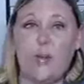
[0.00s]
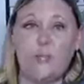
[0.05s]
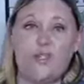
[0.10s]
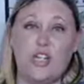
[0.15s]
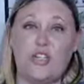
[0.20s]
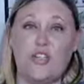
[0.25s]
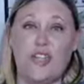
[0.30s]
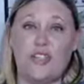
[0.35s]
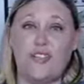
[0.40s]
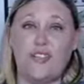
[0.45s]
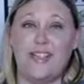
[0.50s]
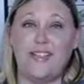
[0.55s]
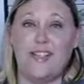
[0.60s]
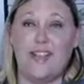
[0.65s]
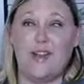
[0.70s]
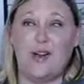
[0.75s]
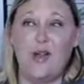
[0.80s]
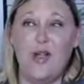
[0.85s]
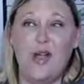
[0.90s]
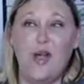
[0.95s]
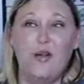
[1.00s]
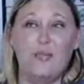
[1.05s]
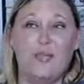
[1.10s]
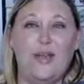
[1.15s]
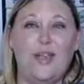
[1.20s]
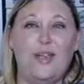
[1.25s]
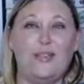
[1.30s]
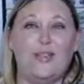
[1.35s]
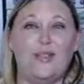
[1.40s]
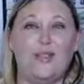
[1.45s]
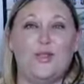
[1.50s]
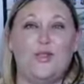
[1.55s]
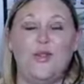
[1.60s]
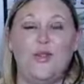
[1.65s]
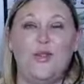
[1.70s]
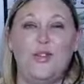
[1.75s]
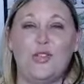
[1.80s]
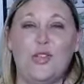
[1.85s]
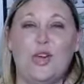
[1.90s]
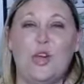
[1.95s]
object that's in there, because the
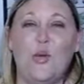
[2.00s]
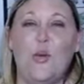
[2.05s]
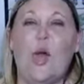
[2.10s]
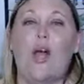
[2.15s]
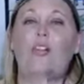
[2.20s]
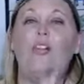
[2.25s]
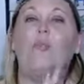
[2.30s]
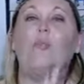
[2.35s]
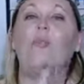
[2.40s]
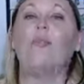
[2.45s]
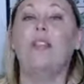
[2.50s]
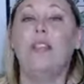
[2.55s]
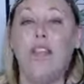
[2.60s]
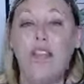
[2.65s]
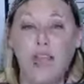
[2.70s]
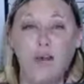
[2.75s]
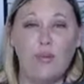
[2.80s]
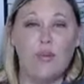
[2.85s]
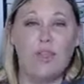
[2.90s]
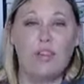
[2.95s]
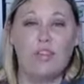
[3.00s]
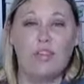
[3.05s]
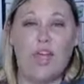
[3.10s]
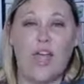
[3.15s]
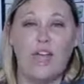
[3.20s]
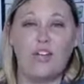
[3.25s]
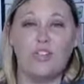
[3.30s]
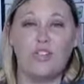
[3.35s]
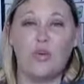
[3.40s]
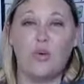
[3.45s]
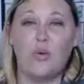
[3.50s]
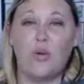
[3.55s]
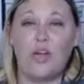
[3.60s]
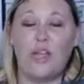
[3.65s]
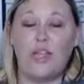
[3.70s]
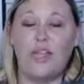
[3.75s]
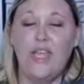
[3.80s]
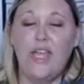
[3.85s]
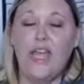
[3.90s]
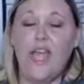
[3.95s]
students are going to want to play with that
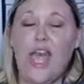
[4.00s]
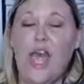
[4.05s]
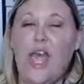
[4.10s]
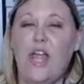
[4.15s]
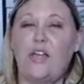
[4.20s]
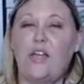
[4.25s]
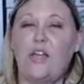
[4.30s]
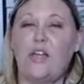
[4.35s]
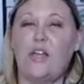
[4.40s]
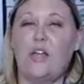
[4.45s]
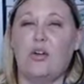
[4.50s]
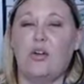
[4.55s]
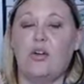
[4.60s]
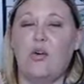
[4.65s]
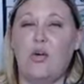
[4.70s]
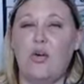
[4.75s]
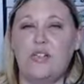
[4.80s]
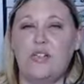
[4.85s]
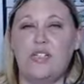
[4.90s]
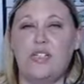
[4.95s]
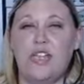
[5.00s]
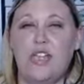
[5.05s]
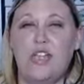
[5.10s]
toy, and you're going to